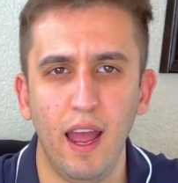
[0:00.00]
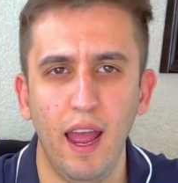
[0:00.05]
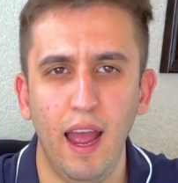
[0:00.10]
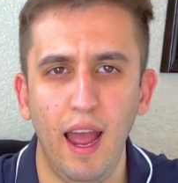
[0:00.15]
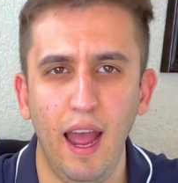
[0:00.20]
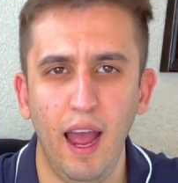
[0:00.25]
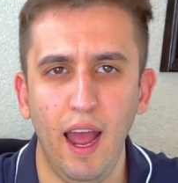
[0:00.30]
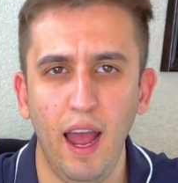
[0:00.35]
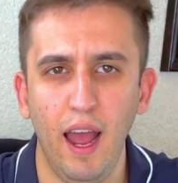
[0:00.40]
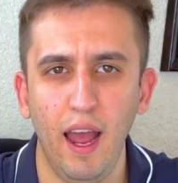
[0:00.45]

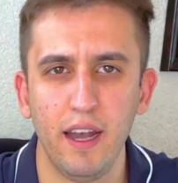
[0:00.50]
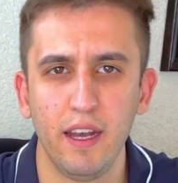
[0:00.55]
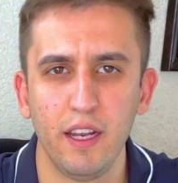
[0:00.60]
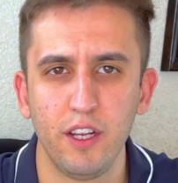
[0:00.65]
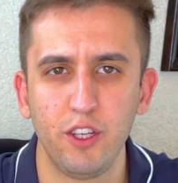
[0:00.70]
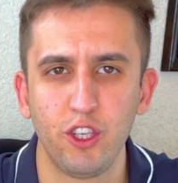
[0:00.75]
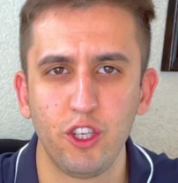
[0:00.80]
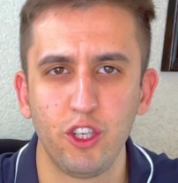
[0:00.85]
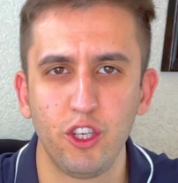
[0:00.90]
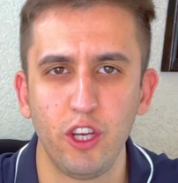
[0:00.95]
and
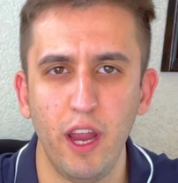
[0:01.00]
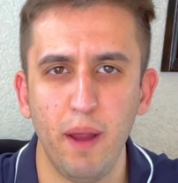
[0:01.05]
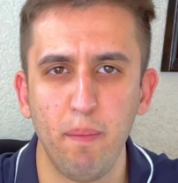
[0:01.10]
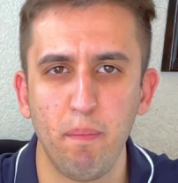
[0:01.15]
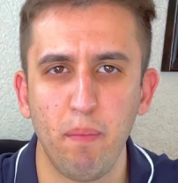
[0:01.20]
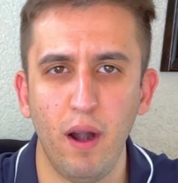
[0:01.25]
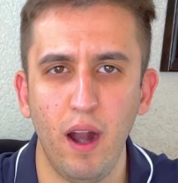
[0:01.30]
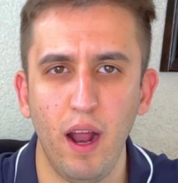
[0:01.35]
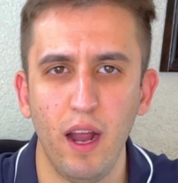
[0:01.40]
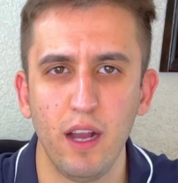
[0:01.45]
its share
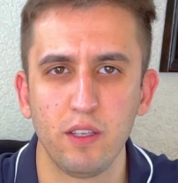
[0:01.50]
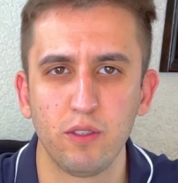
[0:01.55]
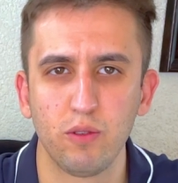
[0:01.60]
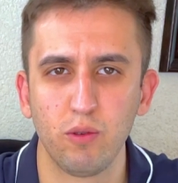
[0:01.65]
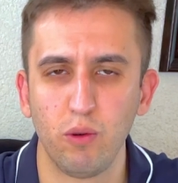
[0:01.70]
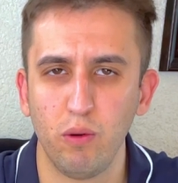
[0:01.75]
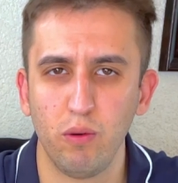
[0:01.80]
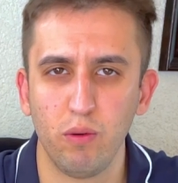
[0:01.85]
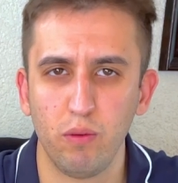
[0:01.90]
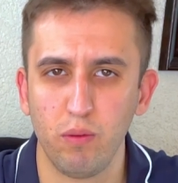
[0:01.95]
price
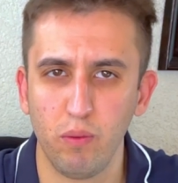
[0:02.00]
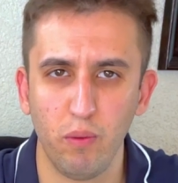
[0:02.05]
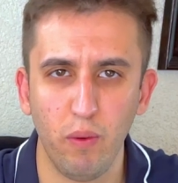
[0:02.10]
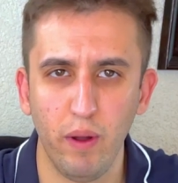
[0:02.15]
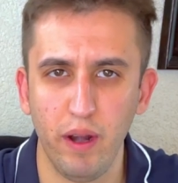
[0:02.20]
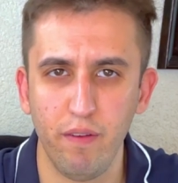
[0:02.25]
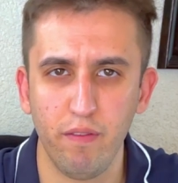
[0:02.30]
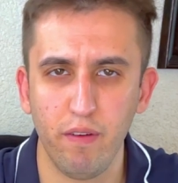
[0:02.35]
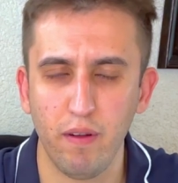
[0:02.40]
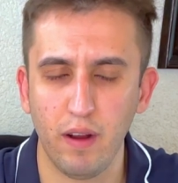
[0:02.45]
or
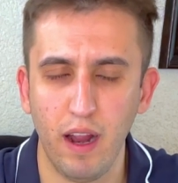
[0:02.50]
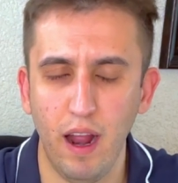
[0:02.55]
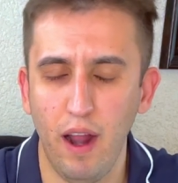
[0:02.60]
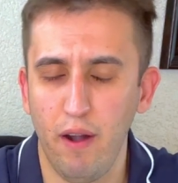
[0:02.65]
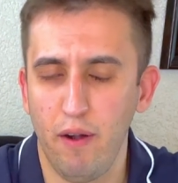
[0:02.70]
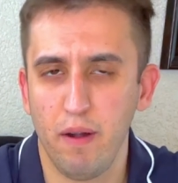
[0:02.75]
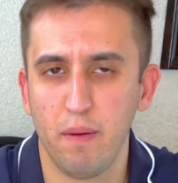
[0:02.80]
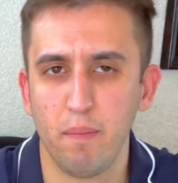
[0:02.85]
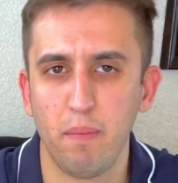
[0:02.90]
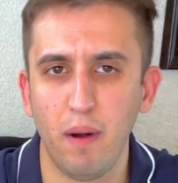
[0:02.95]
whatever
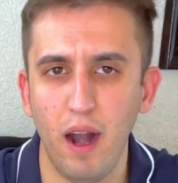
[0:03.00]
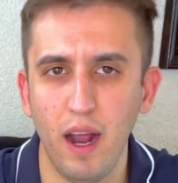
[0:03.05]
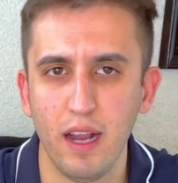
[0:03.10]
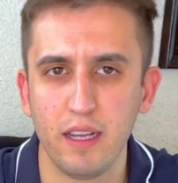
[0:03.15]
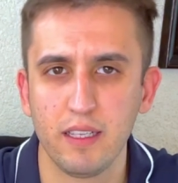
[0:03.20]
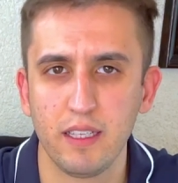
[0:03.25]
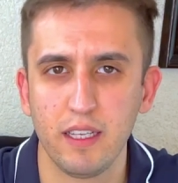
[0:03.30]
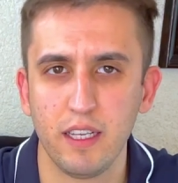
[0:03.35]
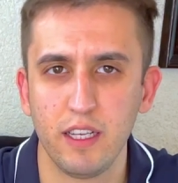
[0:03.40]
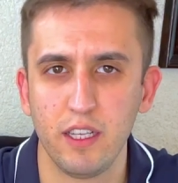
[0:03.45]
current
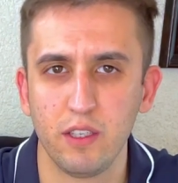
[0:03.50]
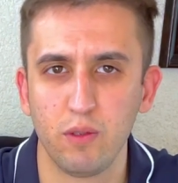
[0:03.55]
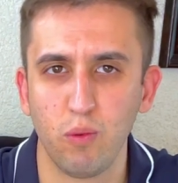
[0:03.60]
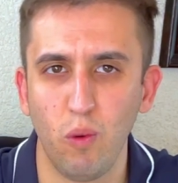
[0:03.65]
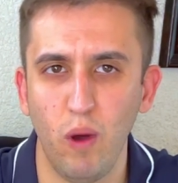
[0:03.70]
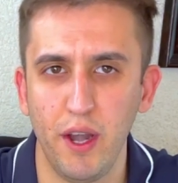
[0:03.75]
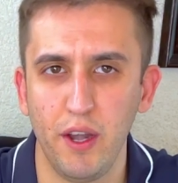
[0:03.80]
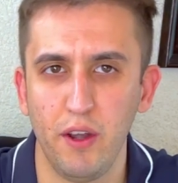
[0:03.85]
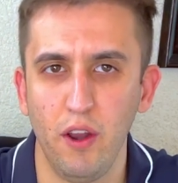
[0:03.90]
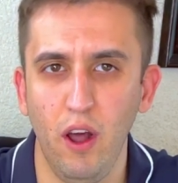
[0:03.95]
price is
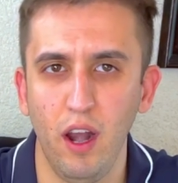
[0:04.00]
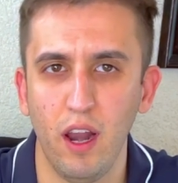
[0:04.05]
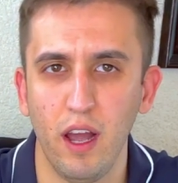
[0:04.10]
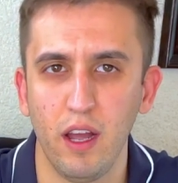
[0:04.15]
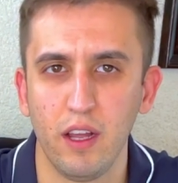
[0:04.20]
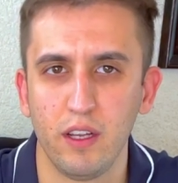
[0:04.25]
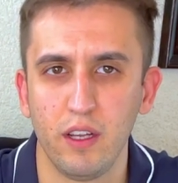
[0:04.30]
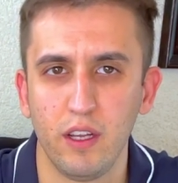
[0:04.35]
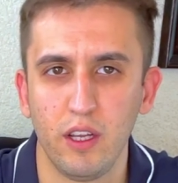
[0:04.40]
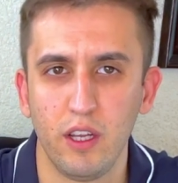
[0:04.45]

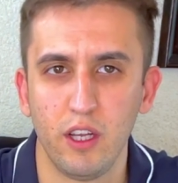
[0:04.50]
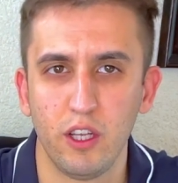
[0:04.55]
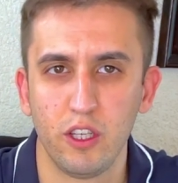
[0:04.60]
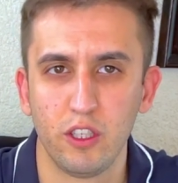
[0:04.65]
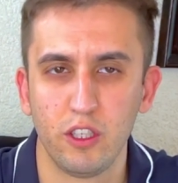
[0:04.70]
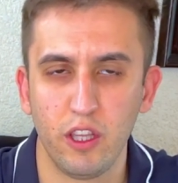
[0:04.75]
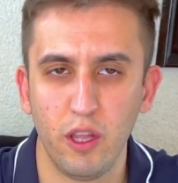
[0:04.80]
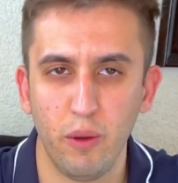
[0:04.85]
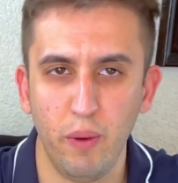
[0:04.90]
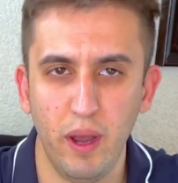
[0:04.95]
$1.
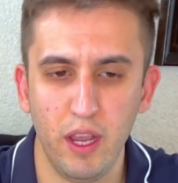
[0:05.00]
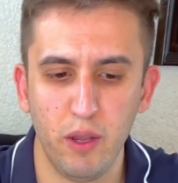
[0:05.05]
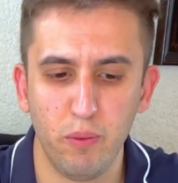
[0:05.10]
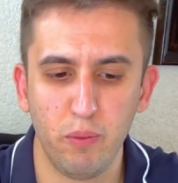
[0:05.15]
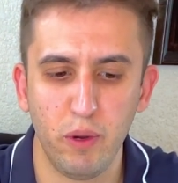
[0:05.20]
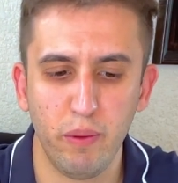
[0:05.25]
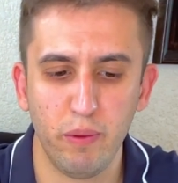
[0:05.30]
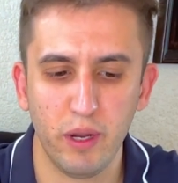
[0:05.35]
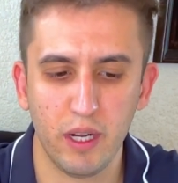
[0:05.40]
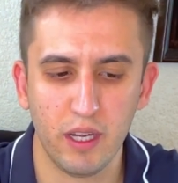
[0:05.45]
So the way
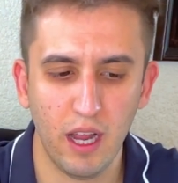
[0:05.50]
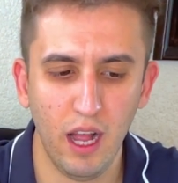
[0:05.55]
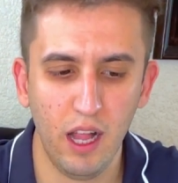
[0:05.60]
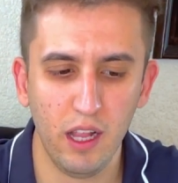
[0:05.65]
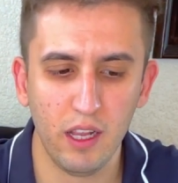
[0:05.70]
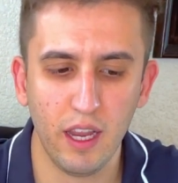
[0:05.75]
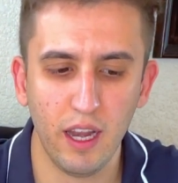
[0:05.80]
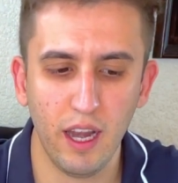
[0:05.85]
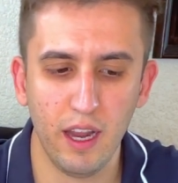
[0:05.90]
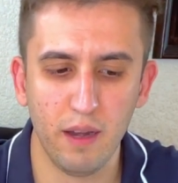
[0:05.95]
we would
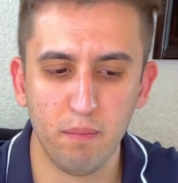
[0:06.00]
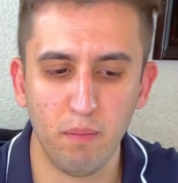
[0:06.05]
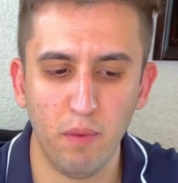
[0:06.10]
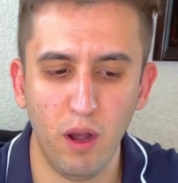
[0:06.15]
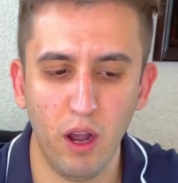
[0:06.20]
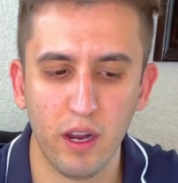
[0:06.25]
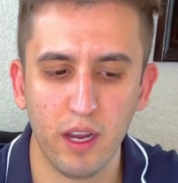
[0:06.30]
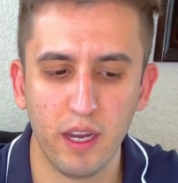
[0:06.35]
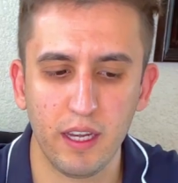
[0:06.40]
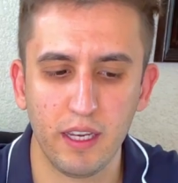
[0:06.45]
calculate
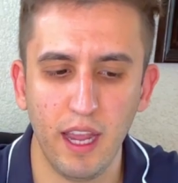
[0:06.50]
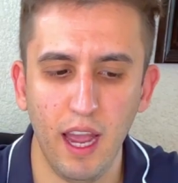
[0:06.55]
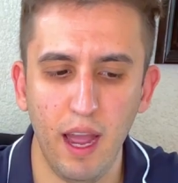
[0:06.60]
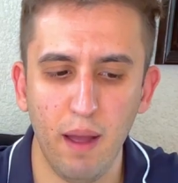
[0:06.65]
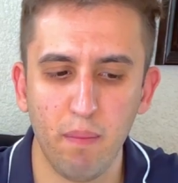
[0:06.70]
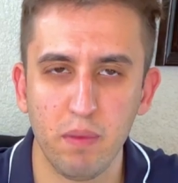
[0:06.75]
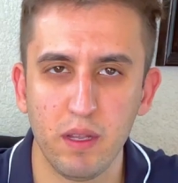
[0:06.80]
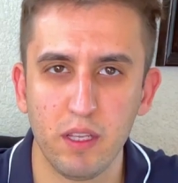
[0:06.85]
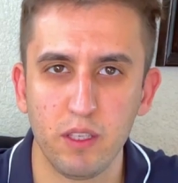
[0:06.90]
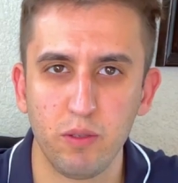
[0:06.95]
market
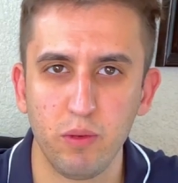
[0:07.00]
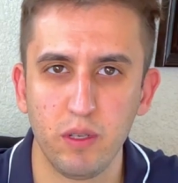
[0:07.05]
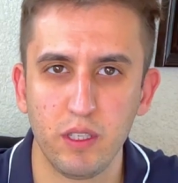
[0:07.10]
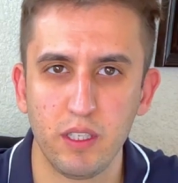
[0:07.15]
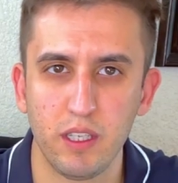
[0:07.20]
cap is we'd